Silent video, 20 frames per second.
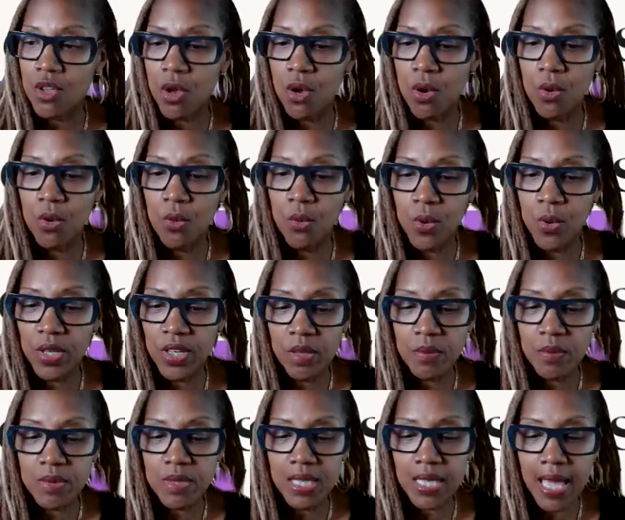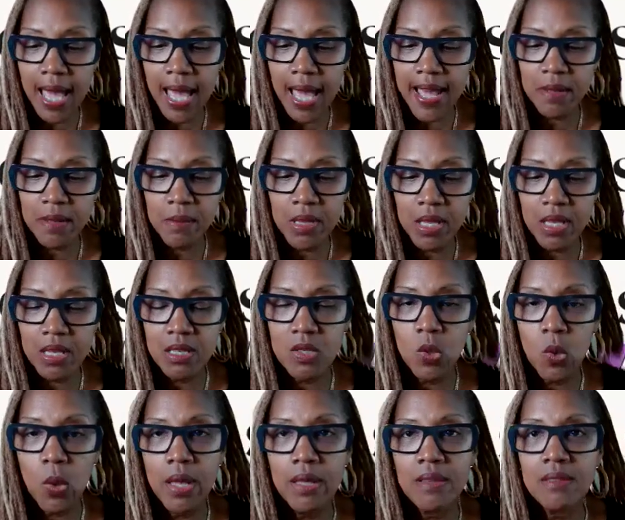So, Williams Academy
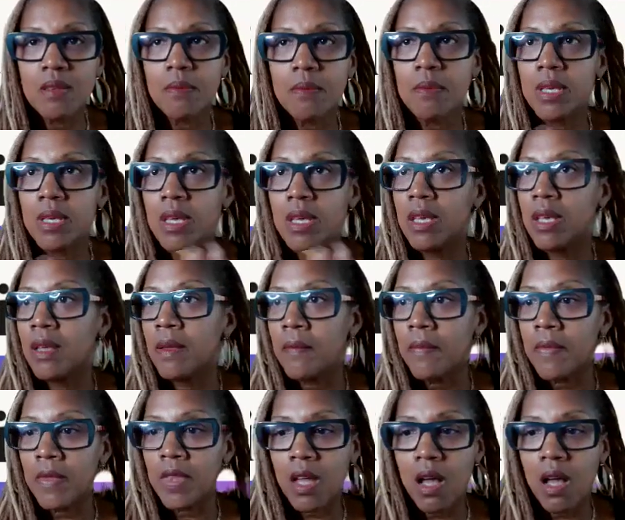is going to be